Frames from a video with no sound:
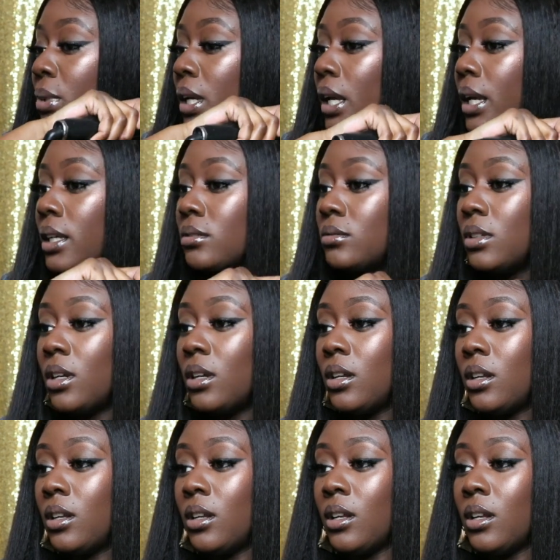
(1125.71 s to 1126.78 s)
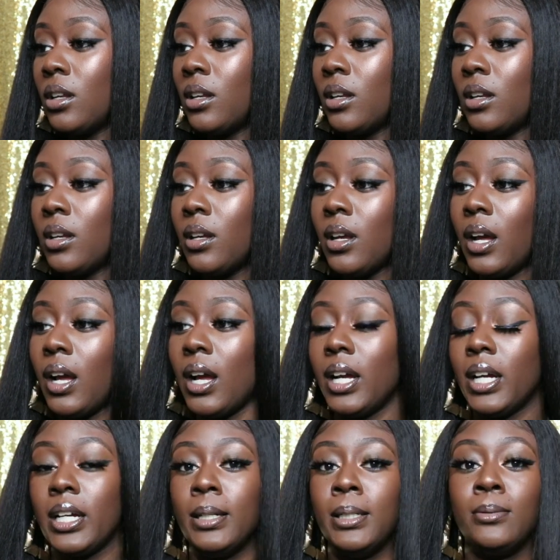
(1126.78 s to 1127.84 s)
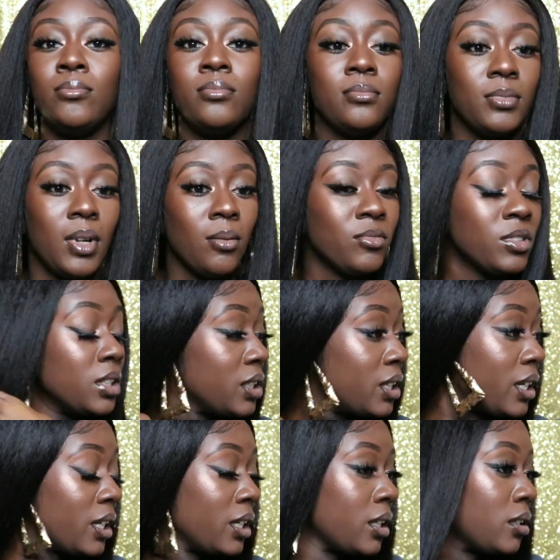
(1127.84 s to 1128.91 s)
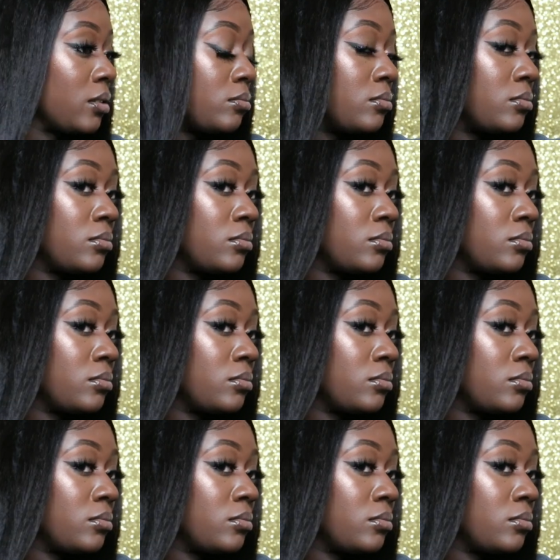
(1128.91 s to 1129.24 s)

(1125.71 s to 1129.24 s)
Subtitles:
but I'm really digging it.